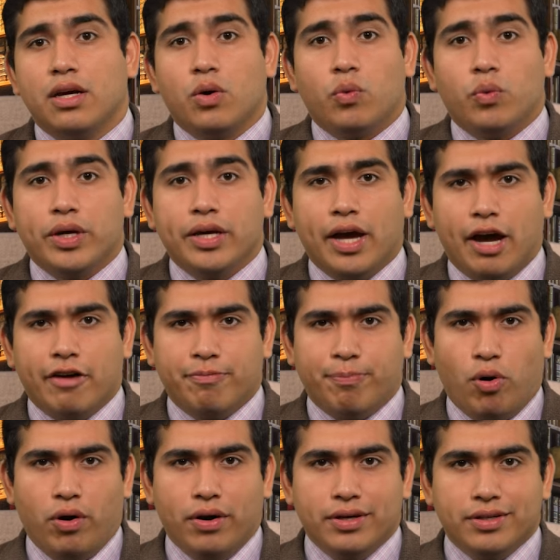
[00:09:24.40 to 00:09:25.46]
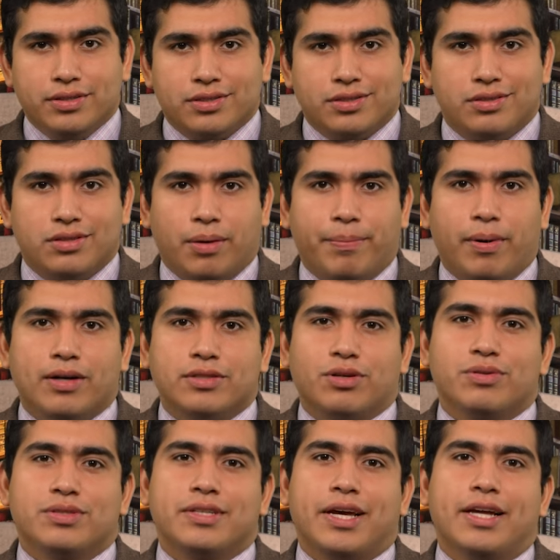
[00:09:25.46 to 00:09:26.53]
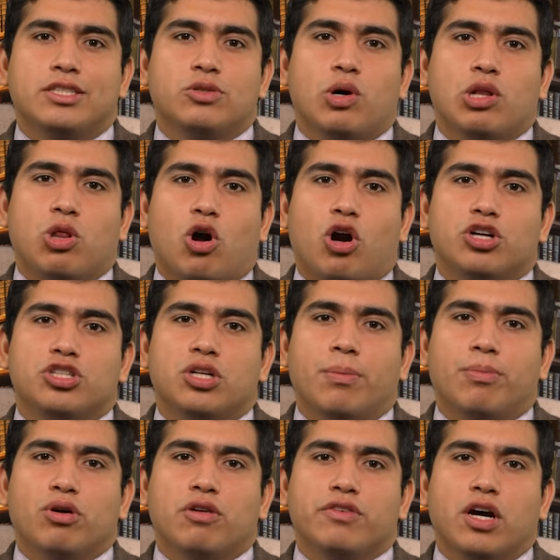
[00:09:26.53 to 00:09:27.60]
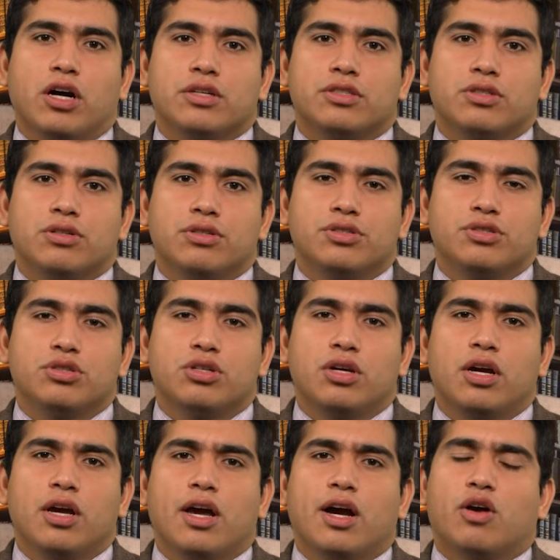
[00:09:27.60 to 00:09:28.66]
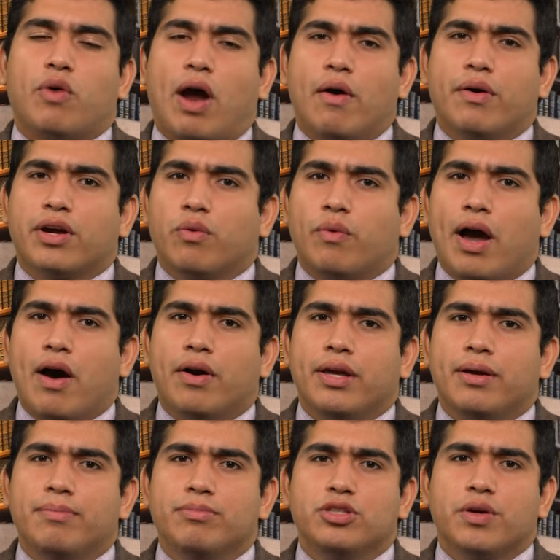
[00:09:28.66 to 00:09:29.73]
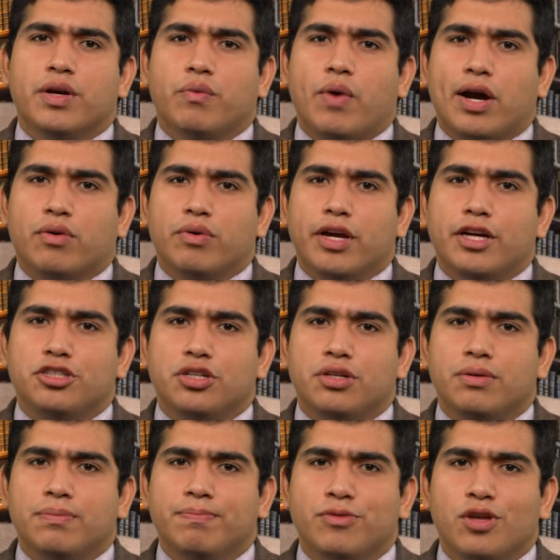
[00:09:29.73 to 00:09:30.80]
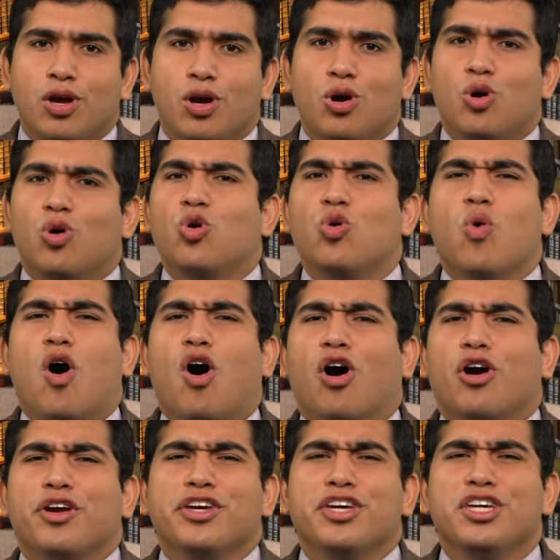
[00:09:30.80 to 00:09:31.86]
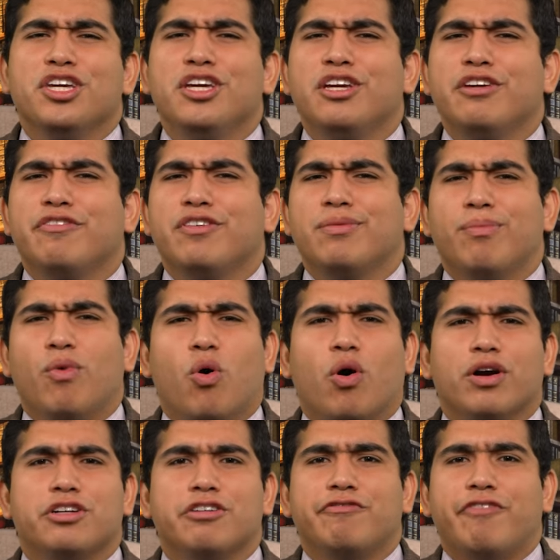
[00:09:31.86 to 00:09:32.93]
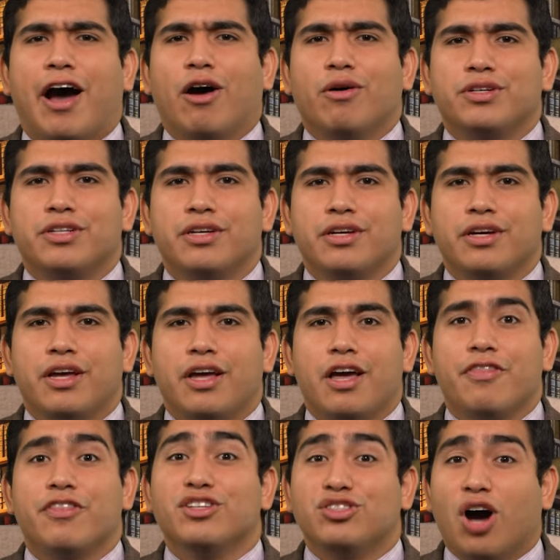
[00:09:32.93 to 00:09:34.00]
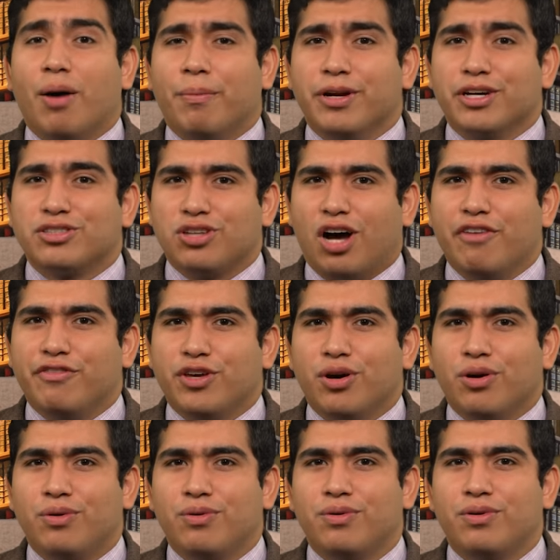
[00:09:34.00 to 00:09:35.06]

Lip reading: "We have boys," Don Bosco said to a large number of youngsters, crowding around him during recreation, "who are even more devout than Dominic Savio.